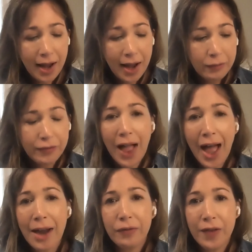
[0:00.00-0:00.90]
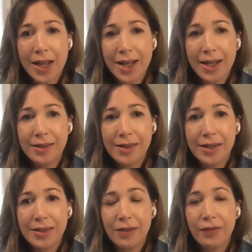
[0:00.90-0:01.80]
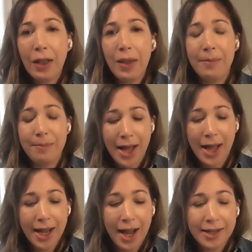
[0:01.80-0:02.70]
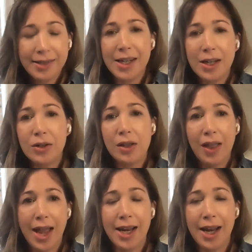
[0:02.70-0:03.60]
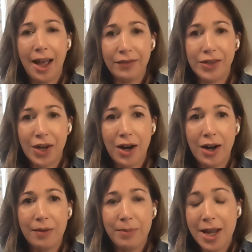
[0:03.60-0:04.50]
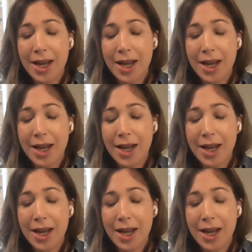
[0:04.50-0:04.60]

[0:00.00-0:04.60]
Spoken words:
on a flat fee to develop my ideal client avatar